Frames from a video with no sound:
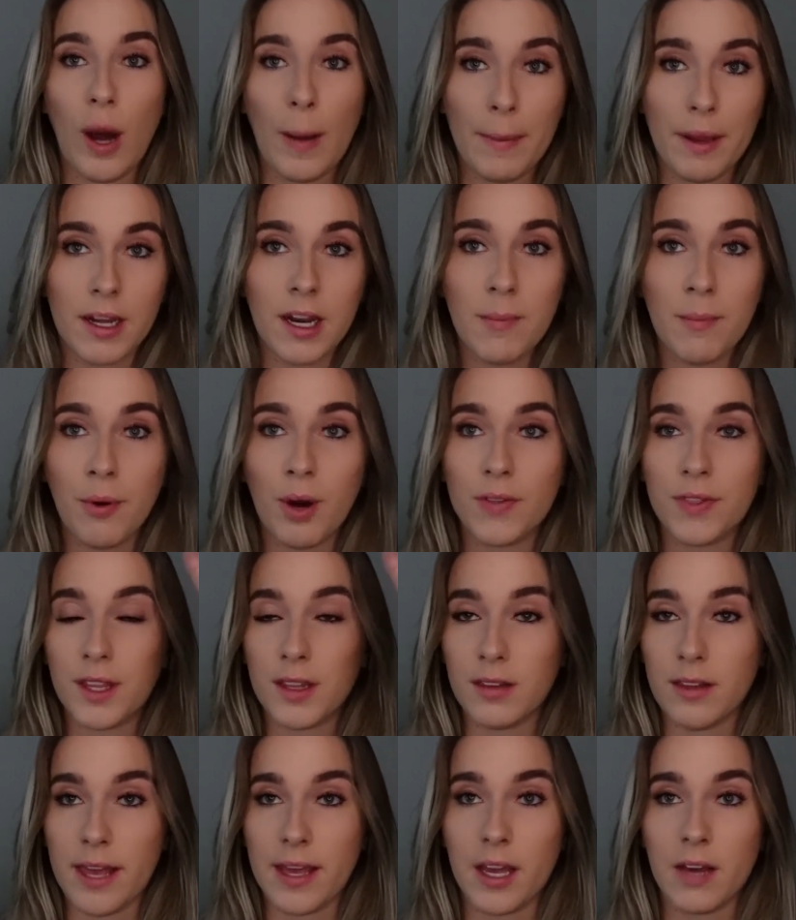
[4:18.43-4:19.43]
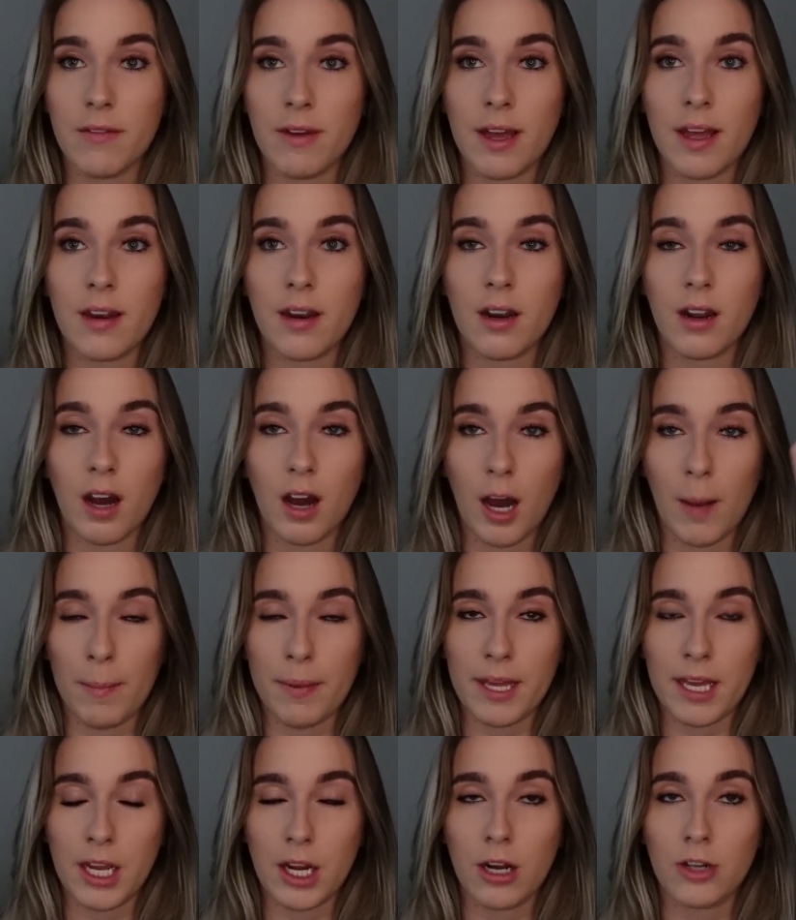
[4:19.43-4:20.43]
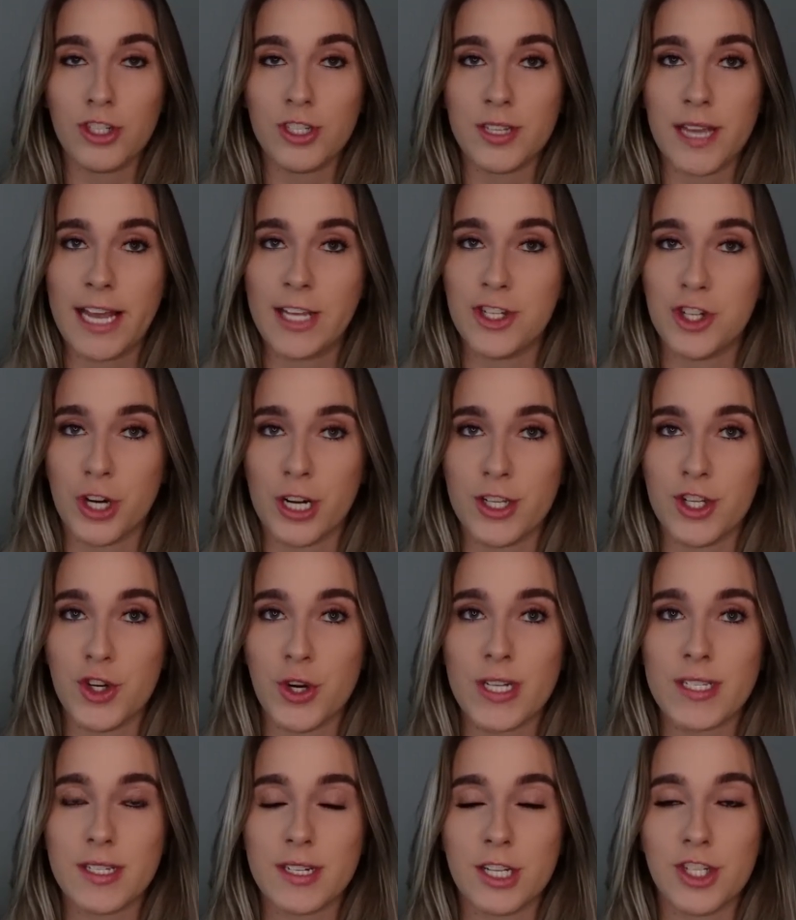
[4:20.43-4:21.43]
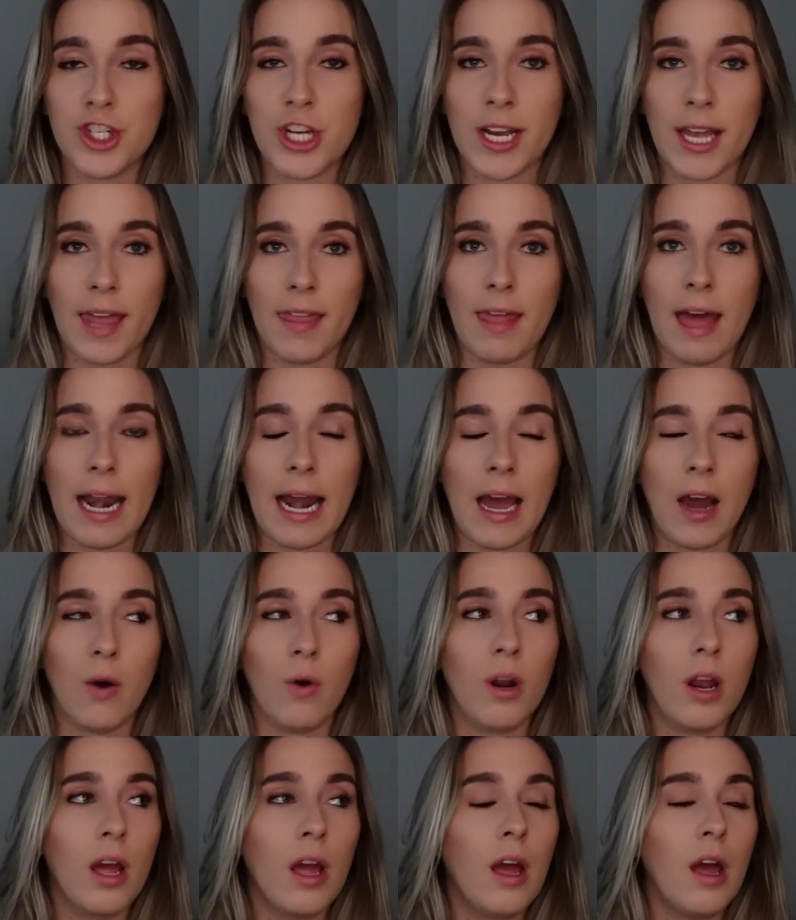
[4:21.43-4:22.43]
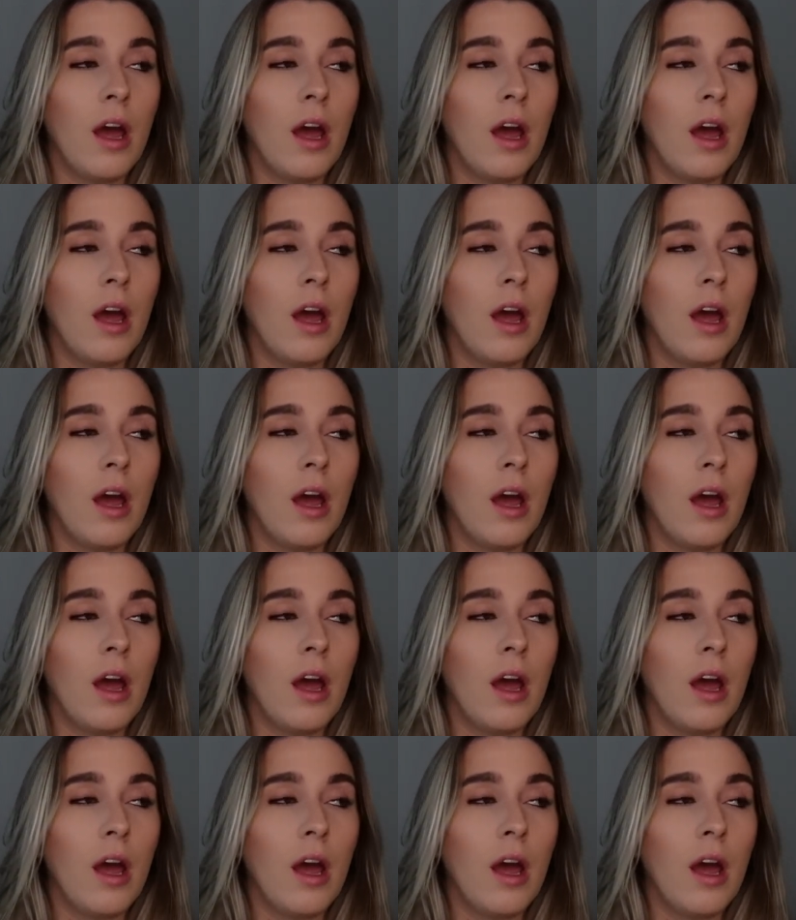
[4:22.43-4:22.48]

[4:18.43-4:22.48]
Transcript: I'm gonna put the link of it up here just in case you're interested in checking that out.